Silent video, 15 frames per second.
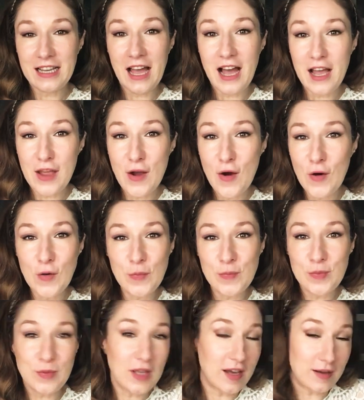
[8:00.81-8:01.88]
i hope
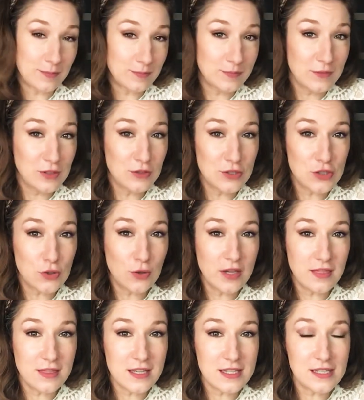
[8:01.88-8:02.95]
yeah you
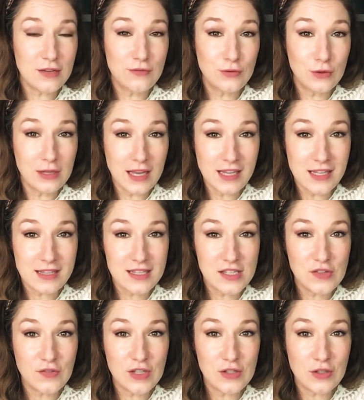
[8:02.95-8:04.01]
enjoyed this if you like
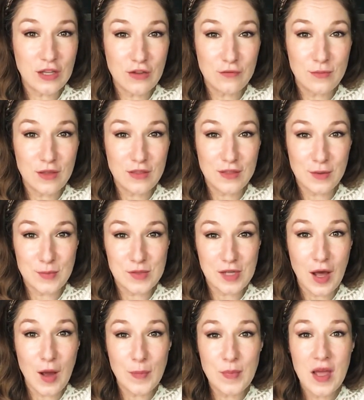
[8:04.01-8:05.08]
this video give me a thumbs
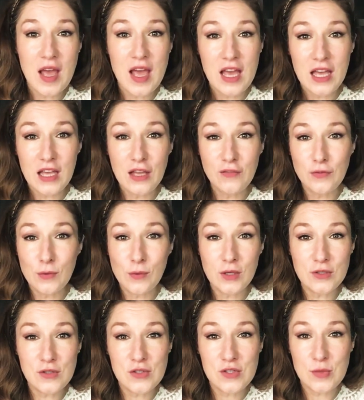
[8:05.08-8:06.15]
up if you
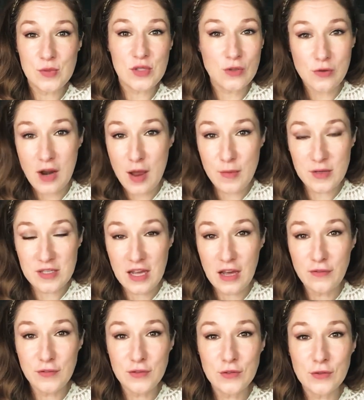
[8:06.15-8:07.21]
want to subscribe and
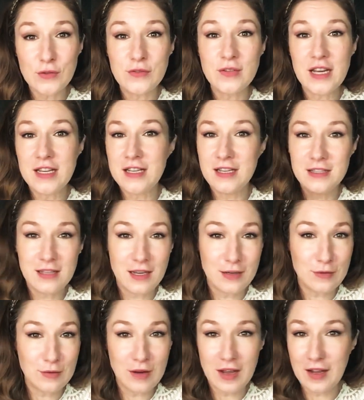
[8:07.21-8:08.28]
haven't already,
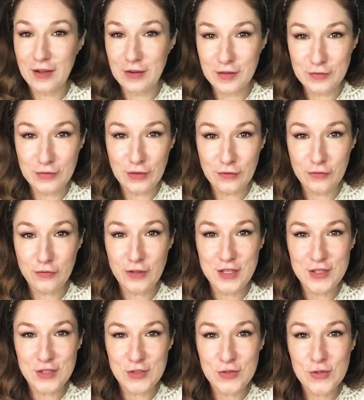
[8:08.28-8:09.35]
then uh, feel
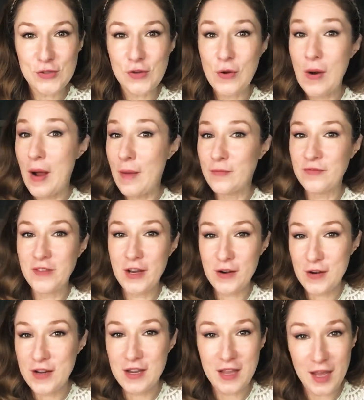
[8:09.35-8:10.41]
free to do so. I'm
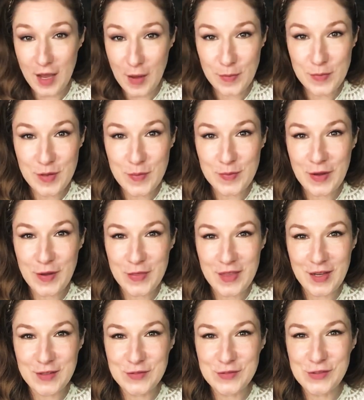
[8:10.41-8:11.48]
very happy about
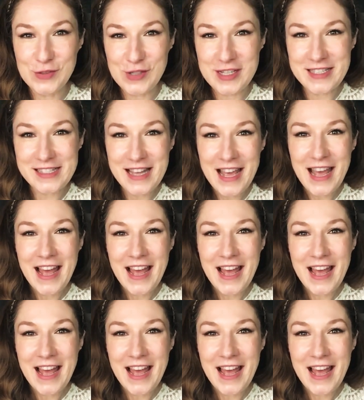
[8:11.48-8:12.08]
that, of course.